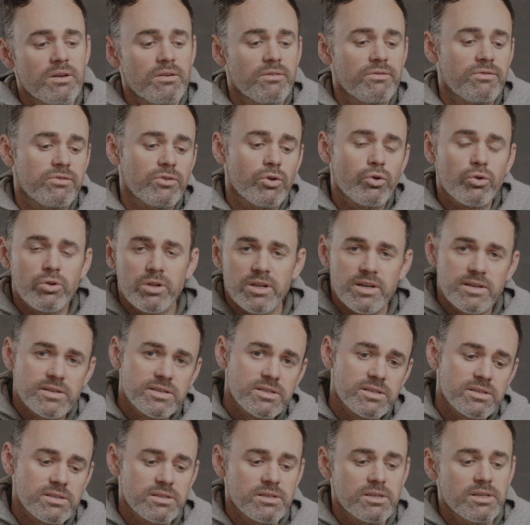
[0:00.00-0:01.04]

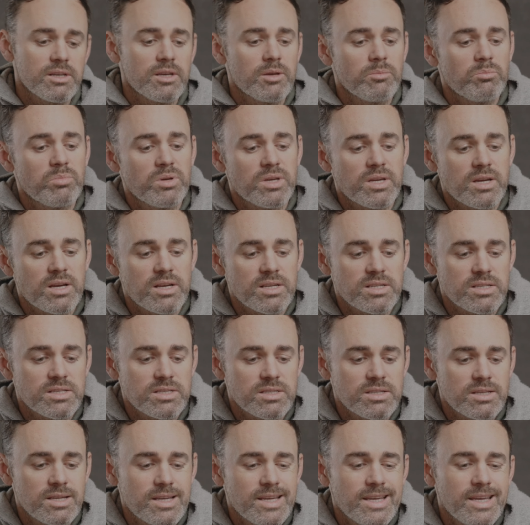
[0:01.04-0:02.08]
floorless
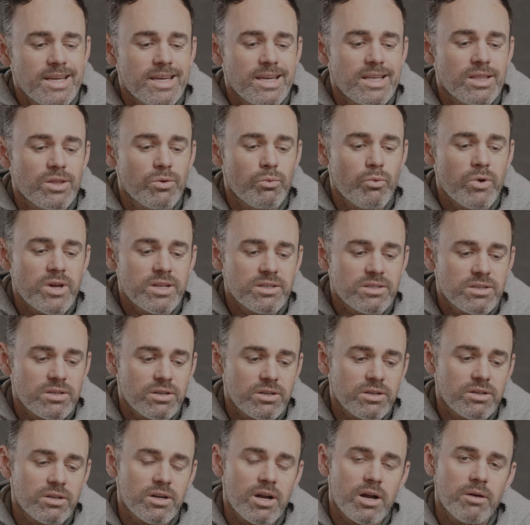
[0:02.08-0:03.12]
because in the
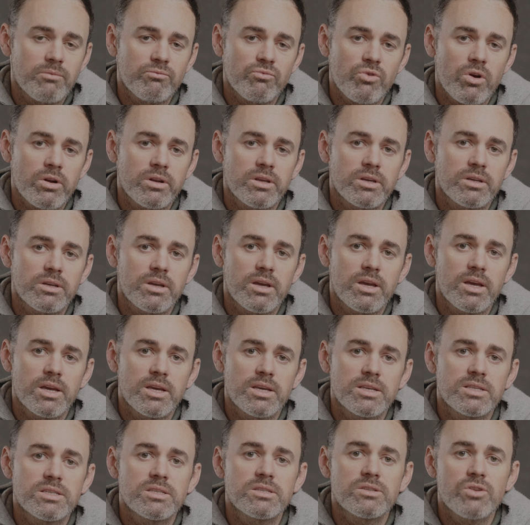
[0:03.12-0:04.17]
winter, I'm running
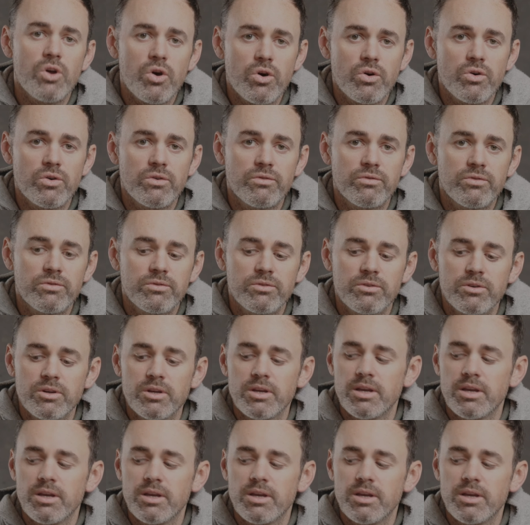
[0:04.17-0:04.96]
a stove.